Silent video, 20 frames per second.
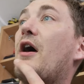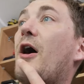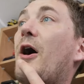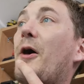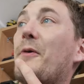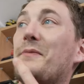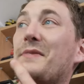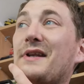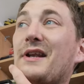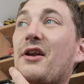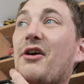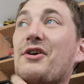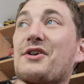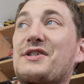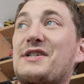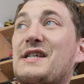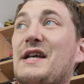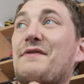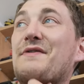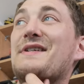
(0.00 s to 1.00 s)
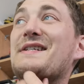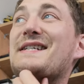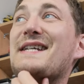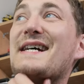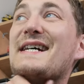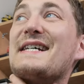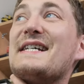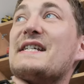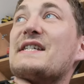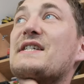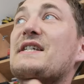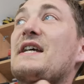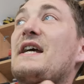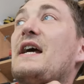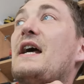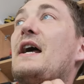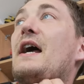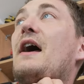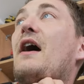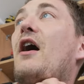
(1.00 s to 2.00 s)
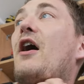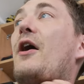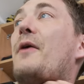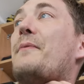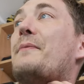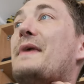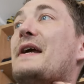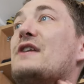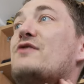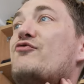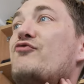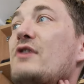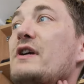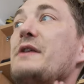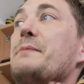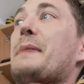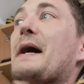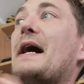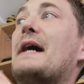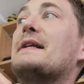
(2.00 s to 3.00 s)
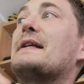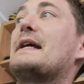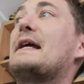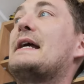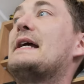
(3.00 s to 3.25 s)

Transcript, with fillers: Um, the last seven days um, is really bad.